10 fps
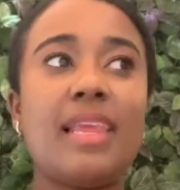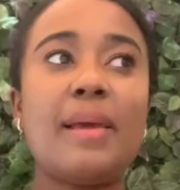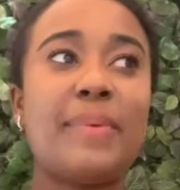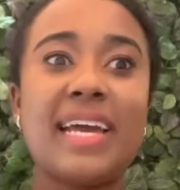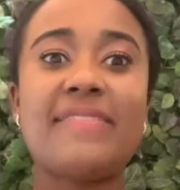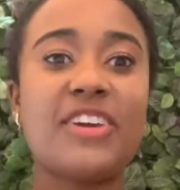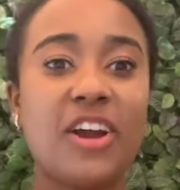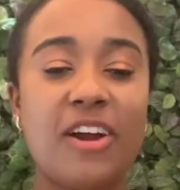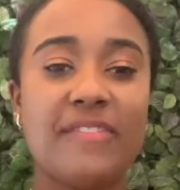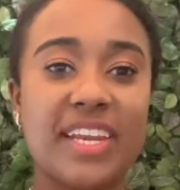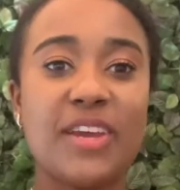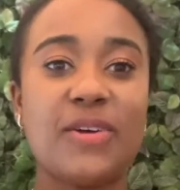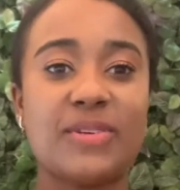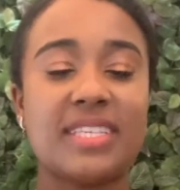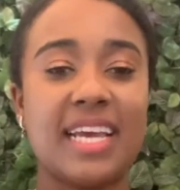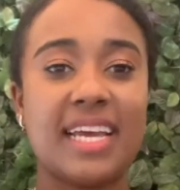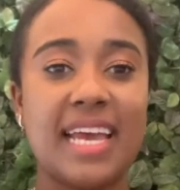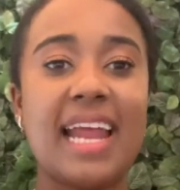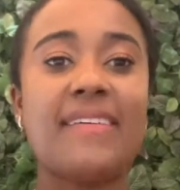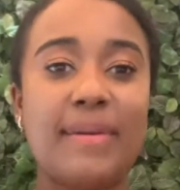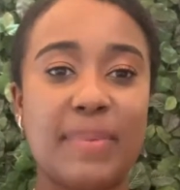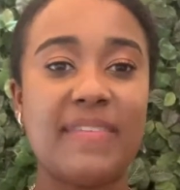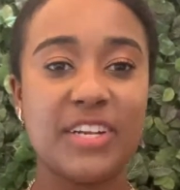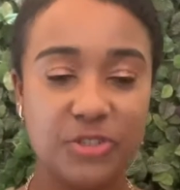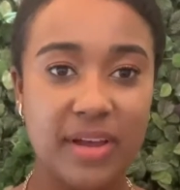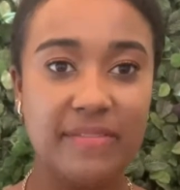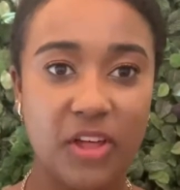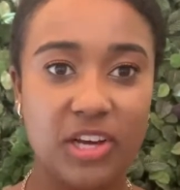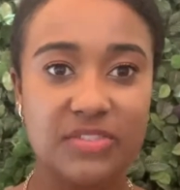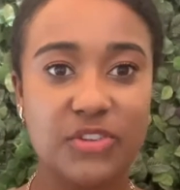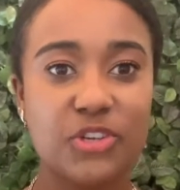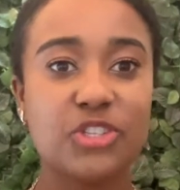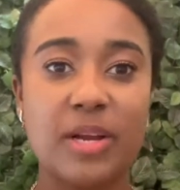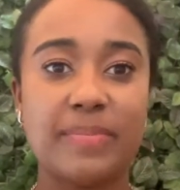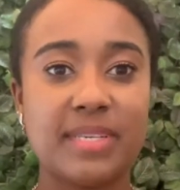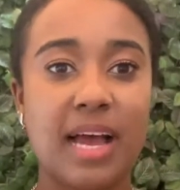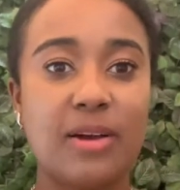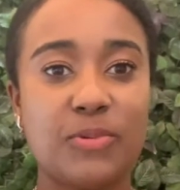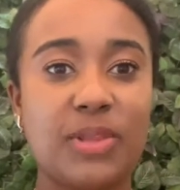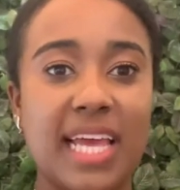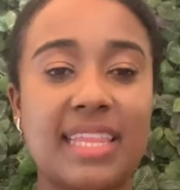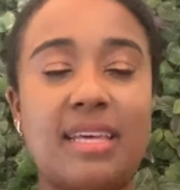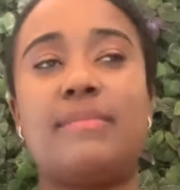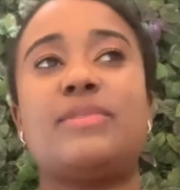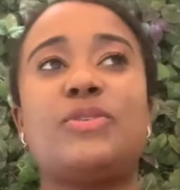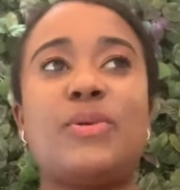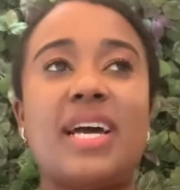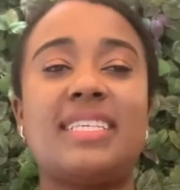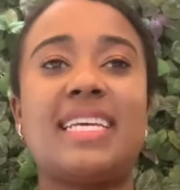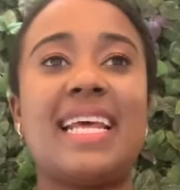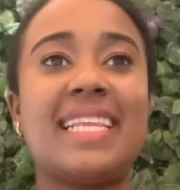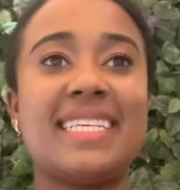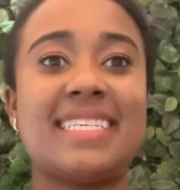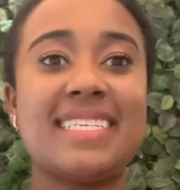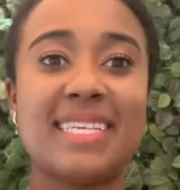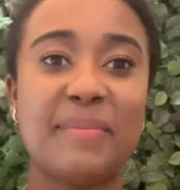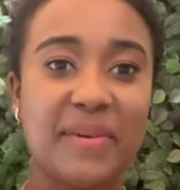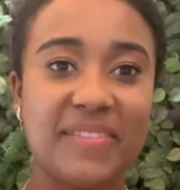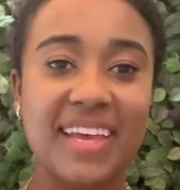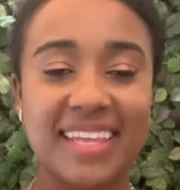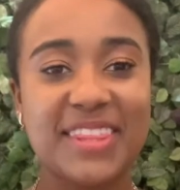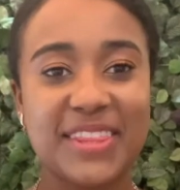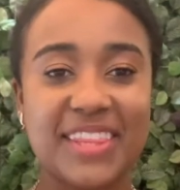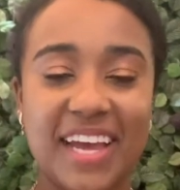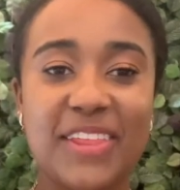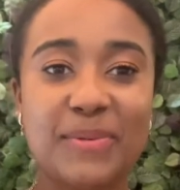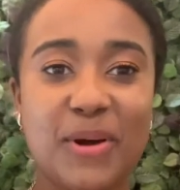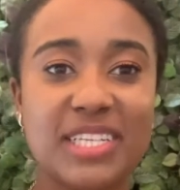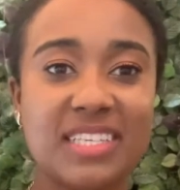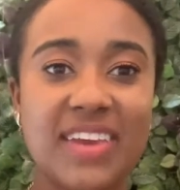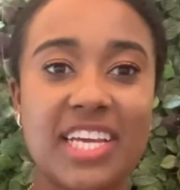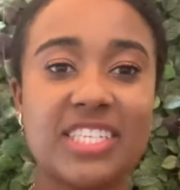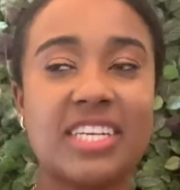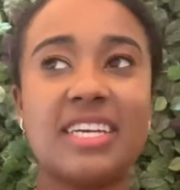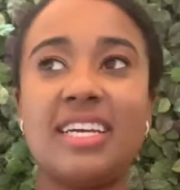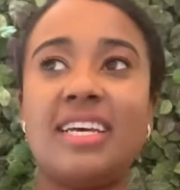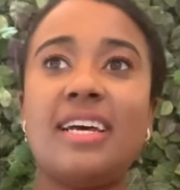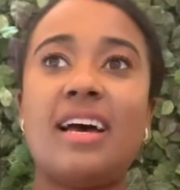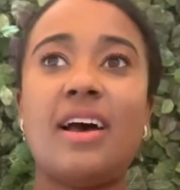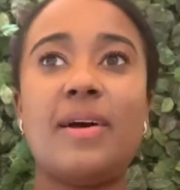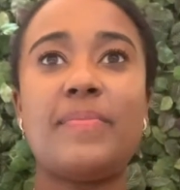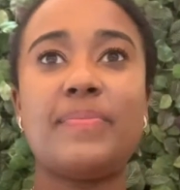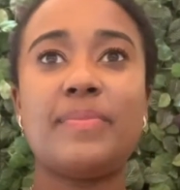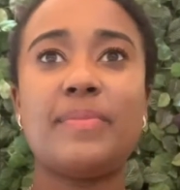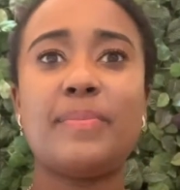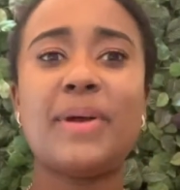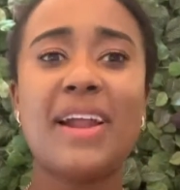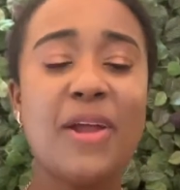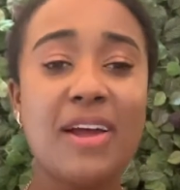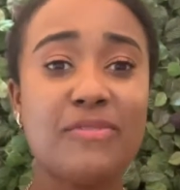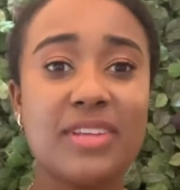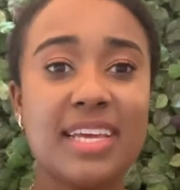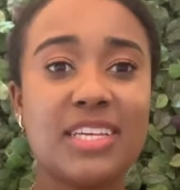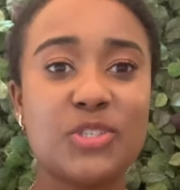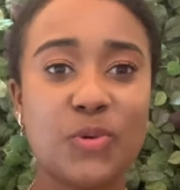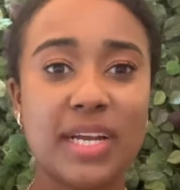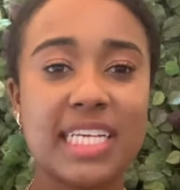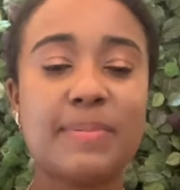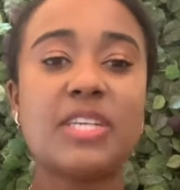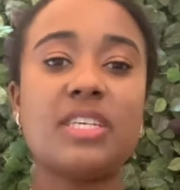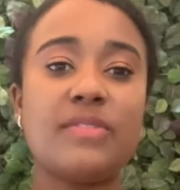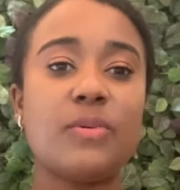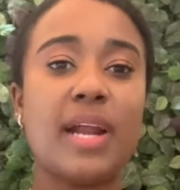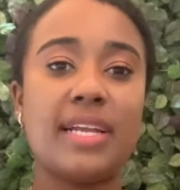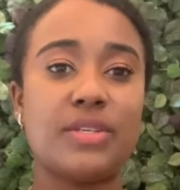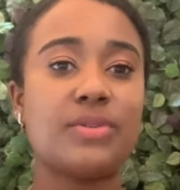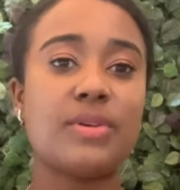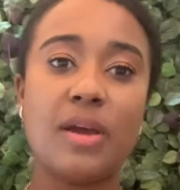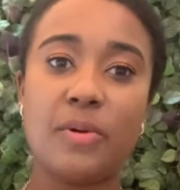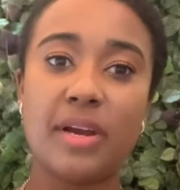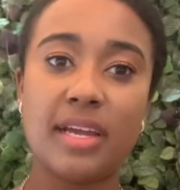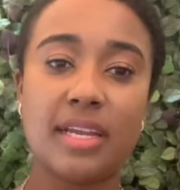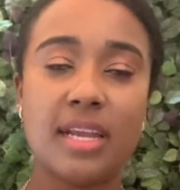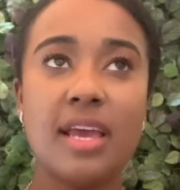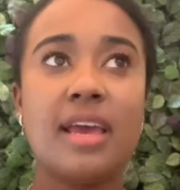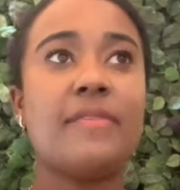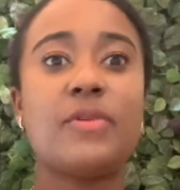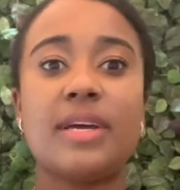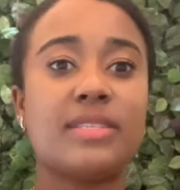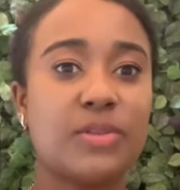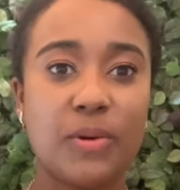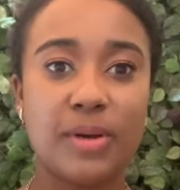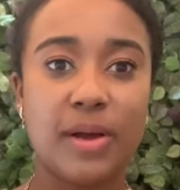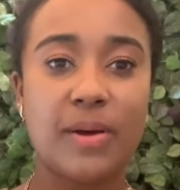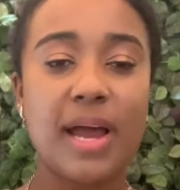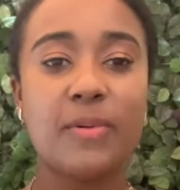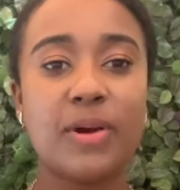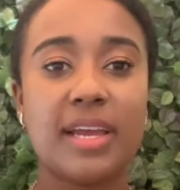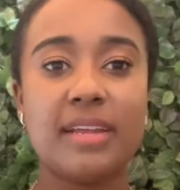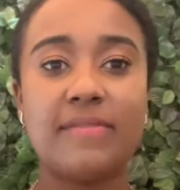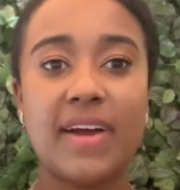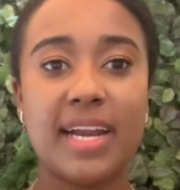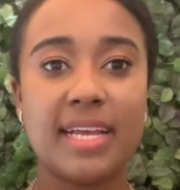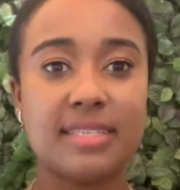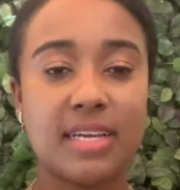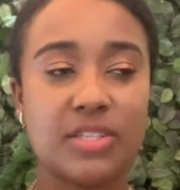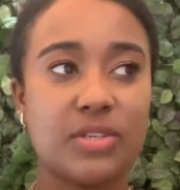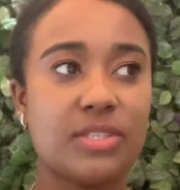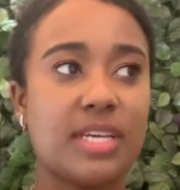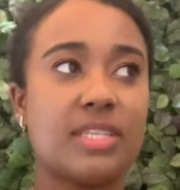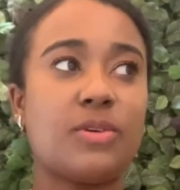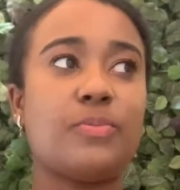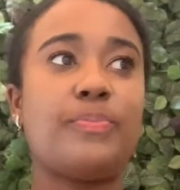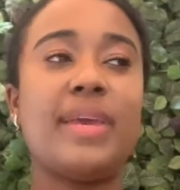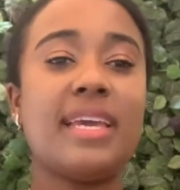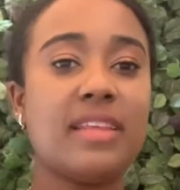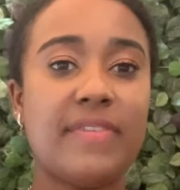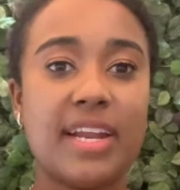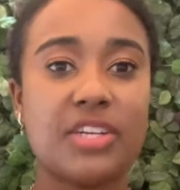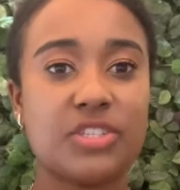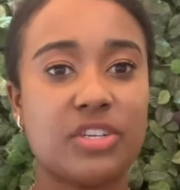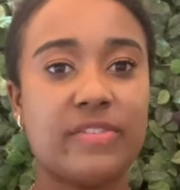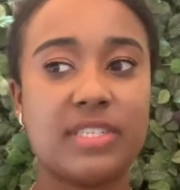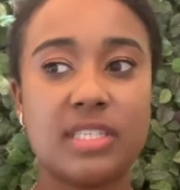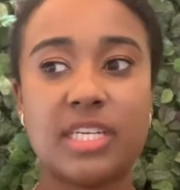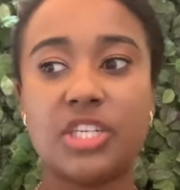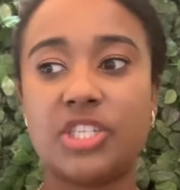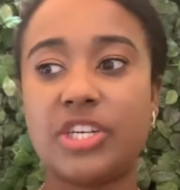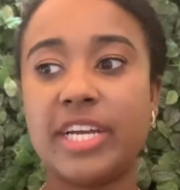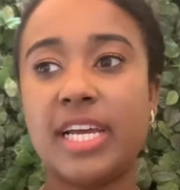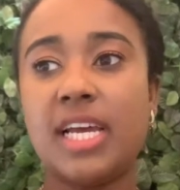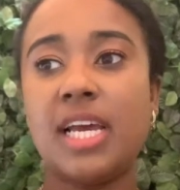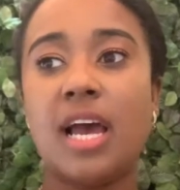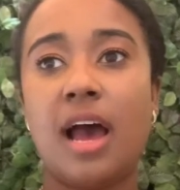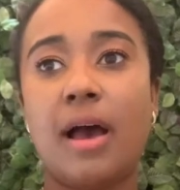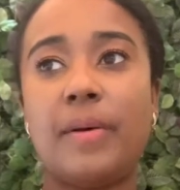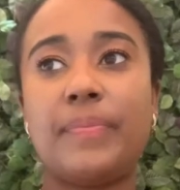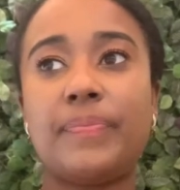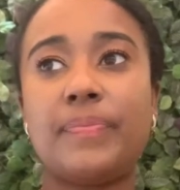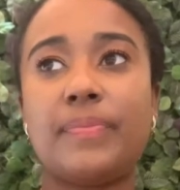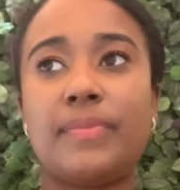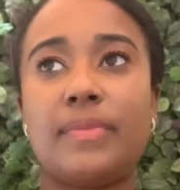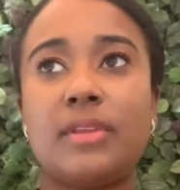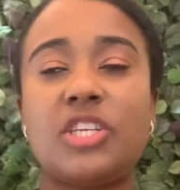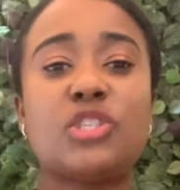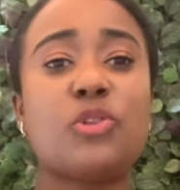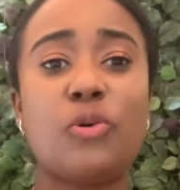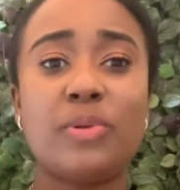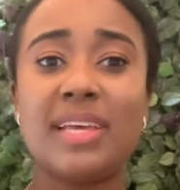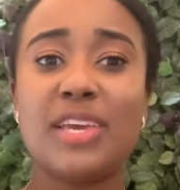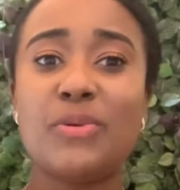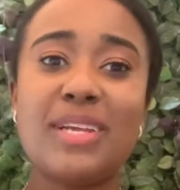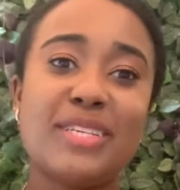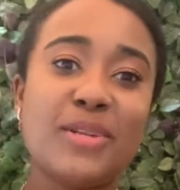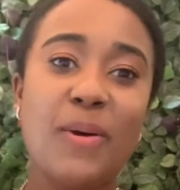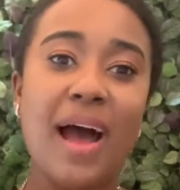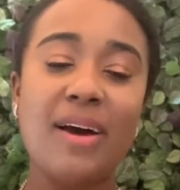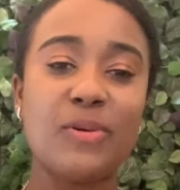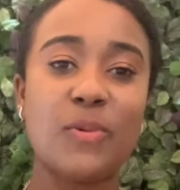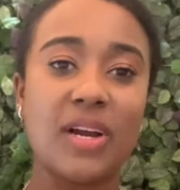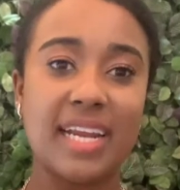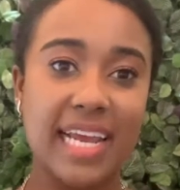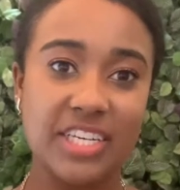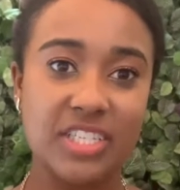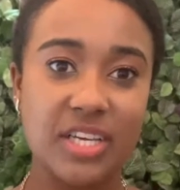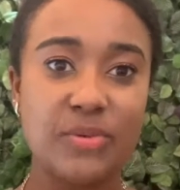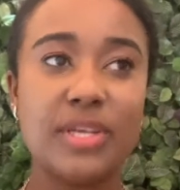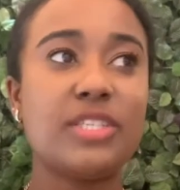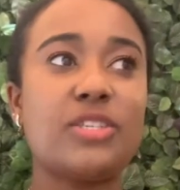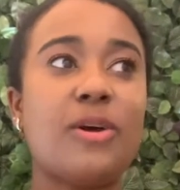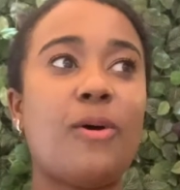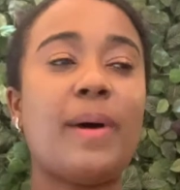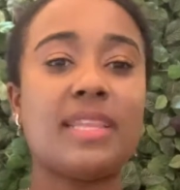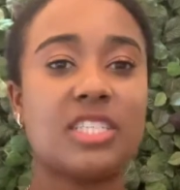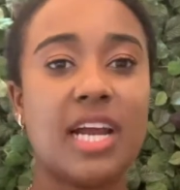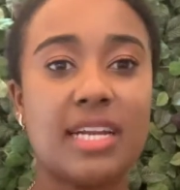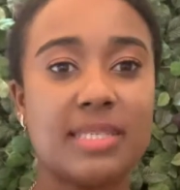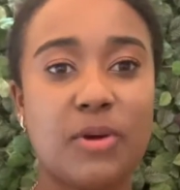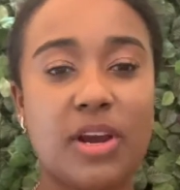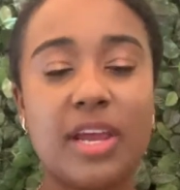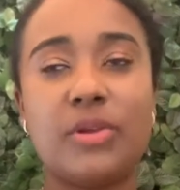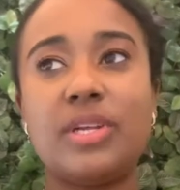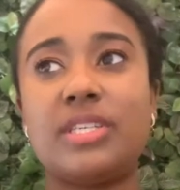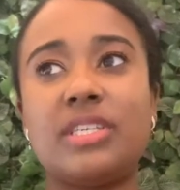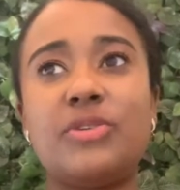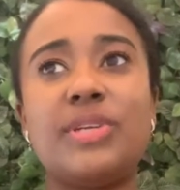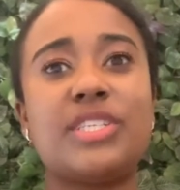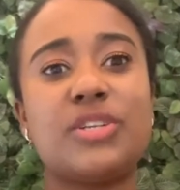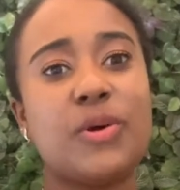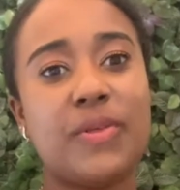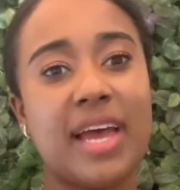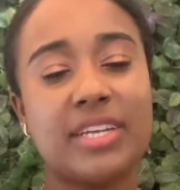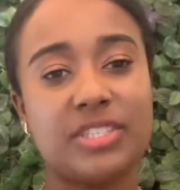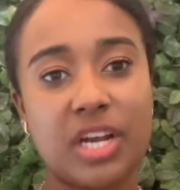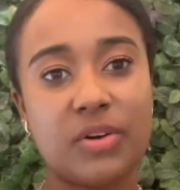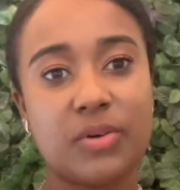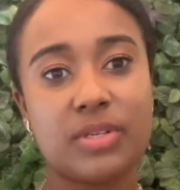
But if there are videos but if I do have vlogs for those trips, I will link them so you guys can at least see some of the other parts of Asia. But I really enjoyed, especially for what I do. So I work in, if you guys don't know, I work in finance and consulting. So being in the financial services industry, just globally, you need to know how to work in Asia. You need to know about the Chinese market. You need to know that in general.